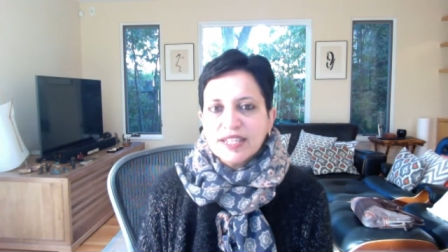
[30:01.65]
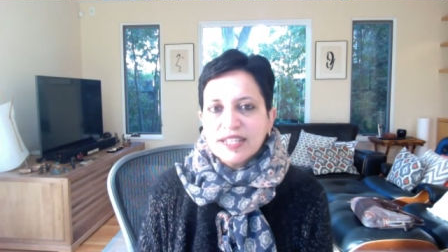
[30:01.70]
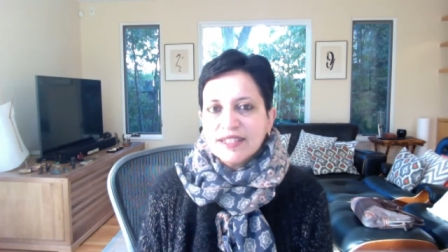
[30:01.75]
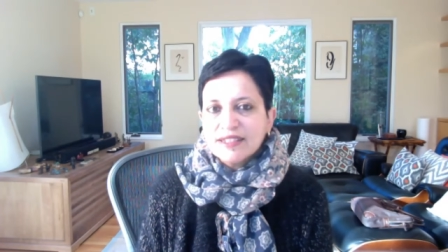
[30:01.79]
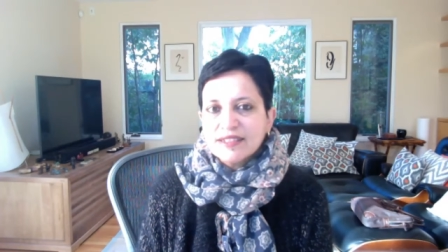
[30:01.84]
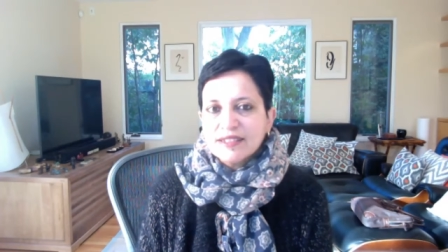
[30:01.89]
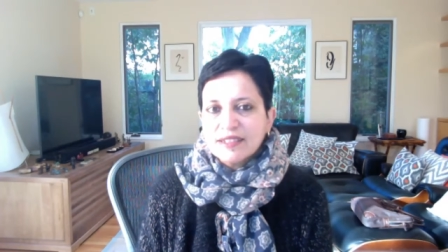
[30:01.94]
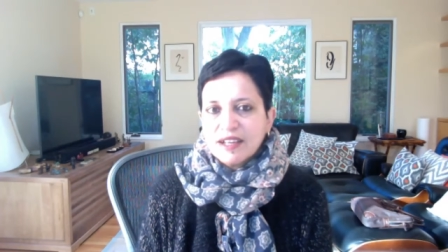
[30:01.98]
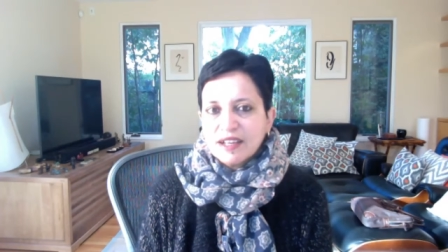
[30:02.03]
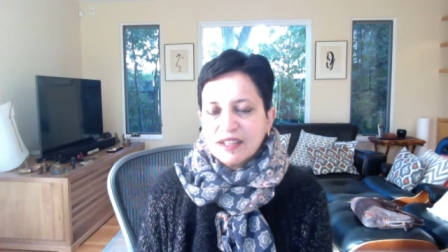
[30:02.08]

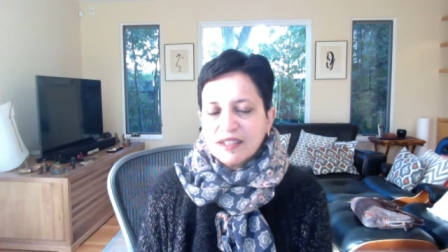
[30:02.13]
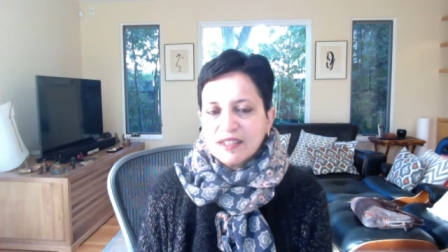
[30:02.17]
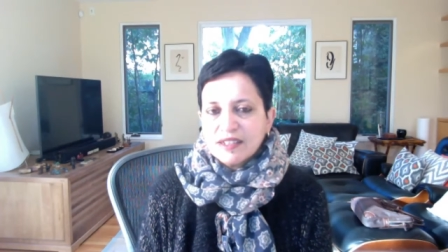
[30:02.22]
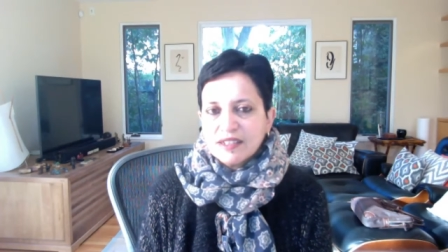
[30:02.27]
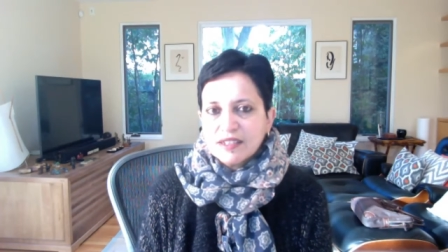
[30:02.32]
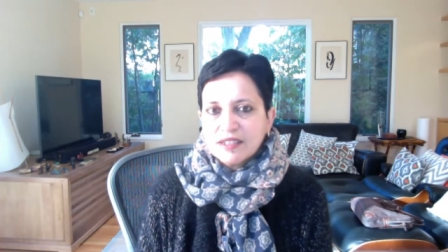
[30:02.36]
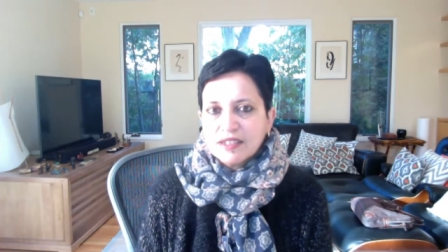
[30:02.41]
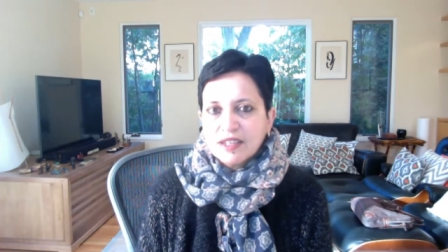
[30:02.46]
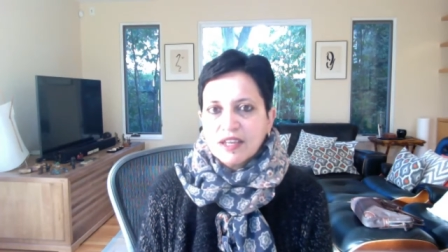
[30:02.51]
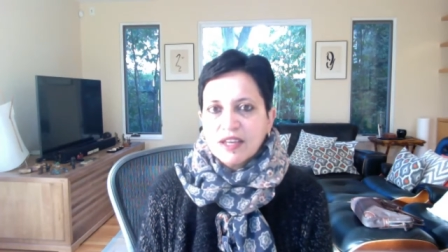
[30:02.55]

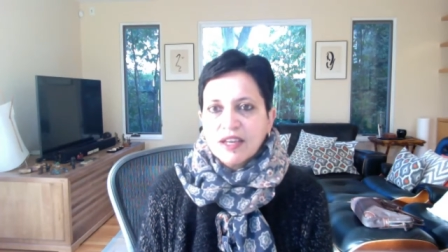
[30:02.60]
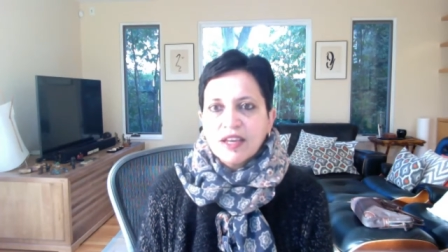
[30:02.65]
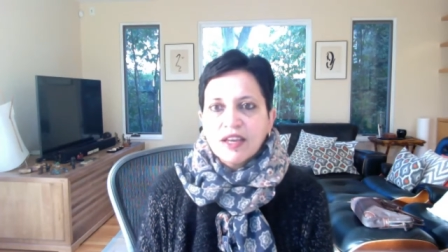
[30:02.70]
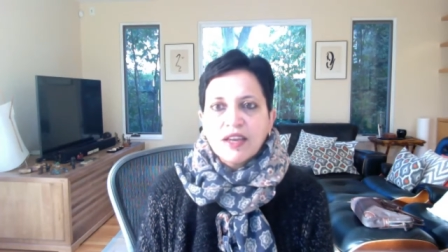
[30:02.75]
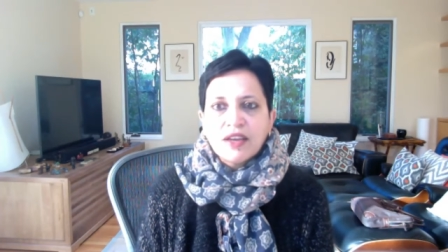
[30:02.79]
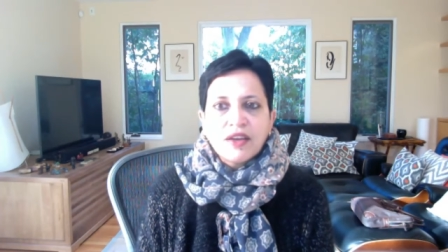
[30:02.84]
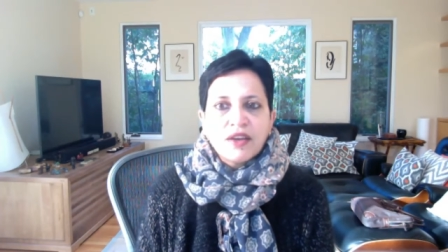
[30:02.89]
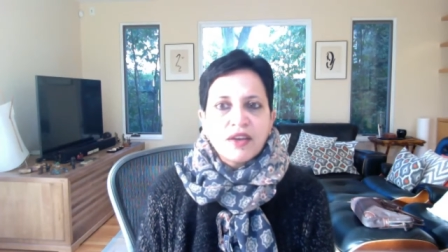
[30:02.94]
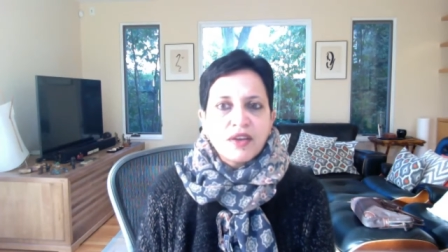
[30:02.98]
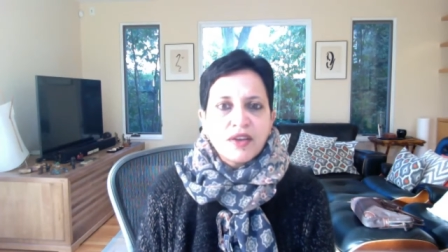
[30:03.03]
insights
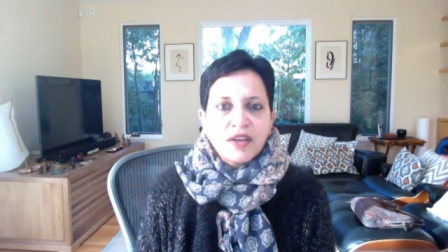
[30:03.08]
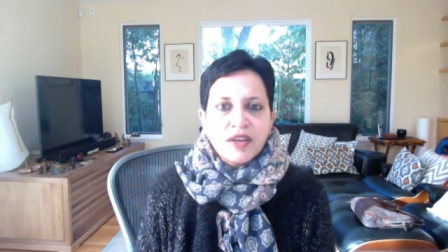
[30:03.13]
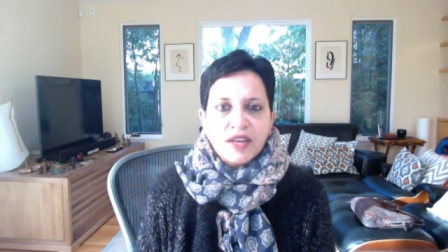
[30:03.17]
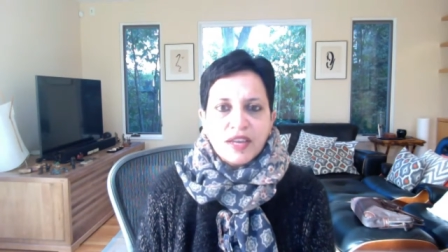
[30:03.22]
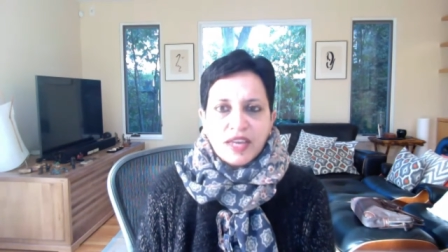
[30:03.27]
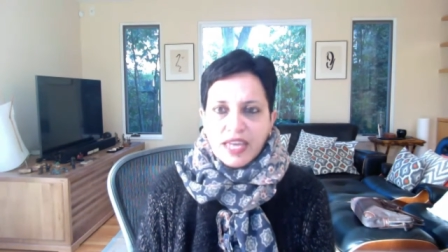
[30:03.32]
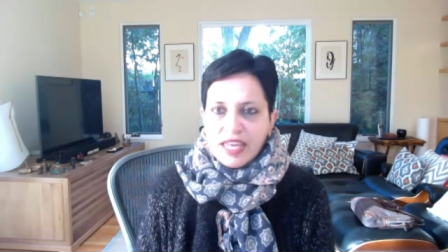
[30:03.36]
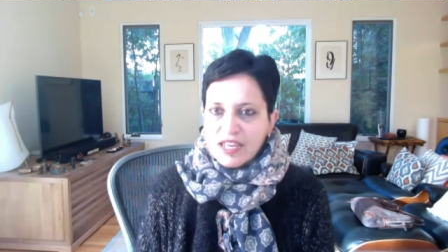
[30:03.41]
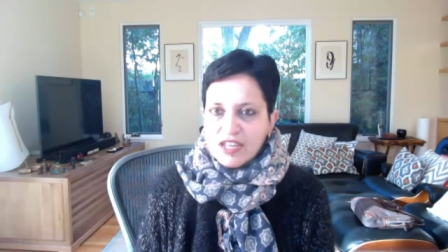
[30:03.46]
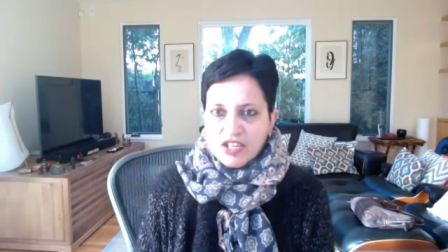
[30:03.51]

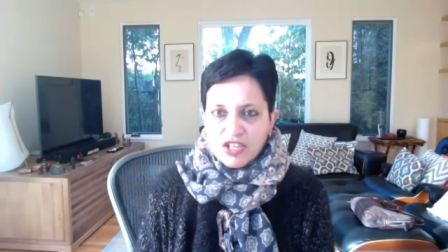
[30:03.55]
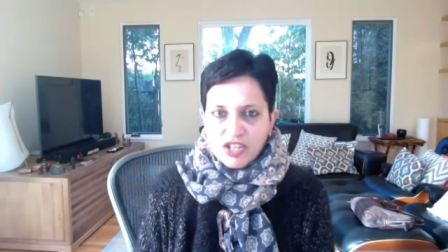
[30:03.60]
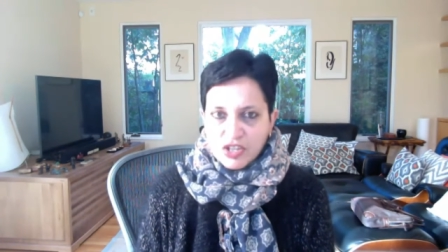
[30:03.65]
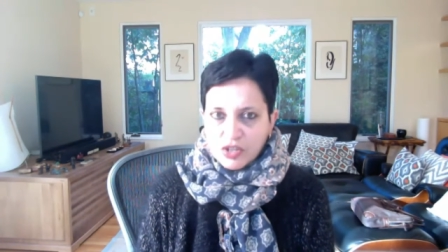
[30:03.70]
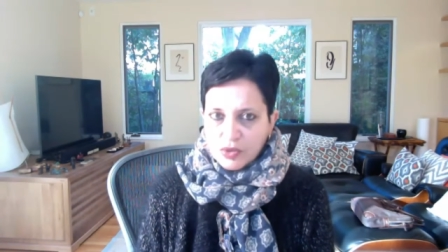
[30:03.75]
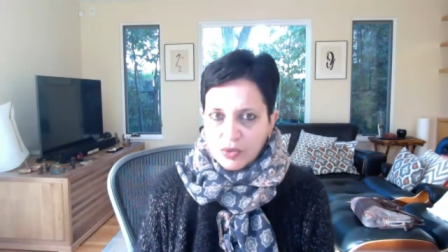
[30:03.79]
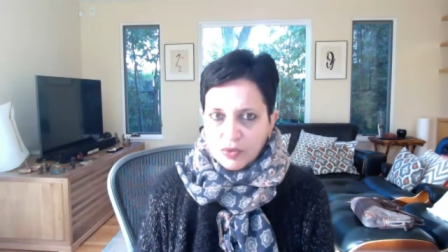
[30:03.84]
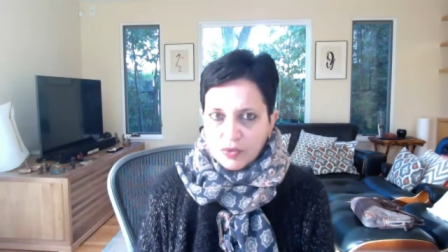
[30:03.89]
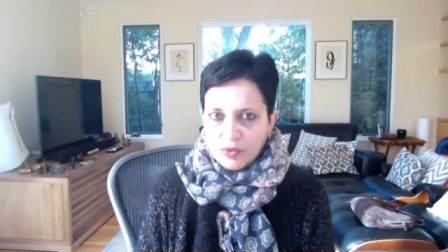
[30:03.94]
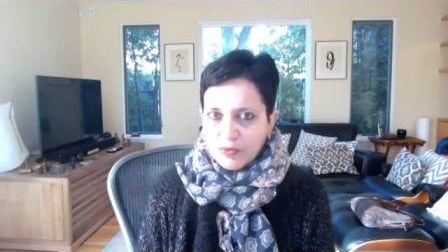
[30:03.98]

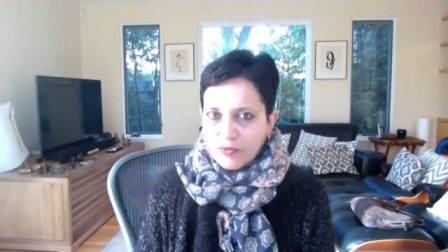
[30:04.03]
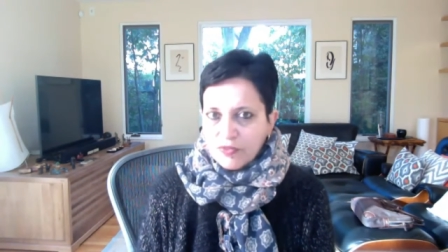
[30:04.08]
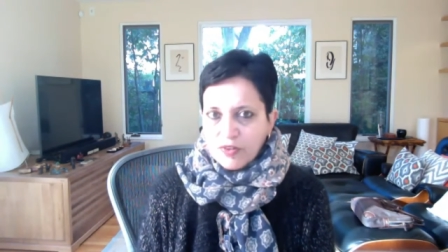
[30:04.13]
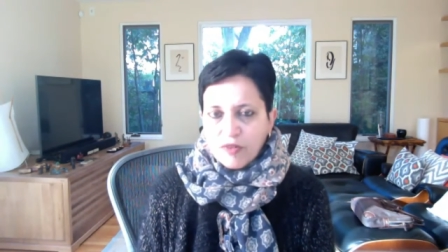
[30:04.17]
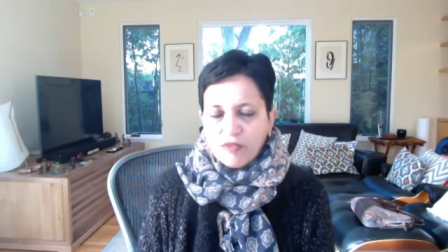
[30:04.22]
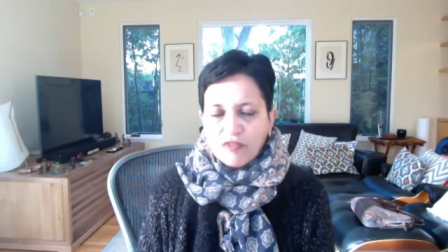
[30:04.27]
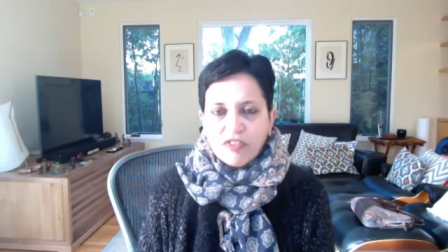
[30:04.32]
into, from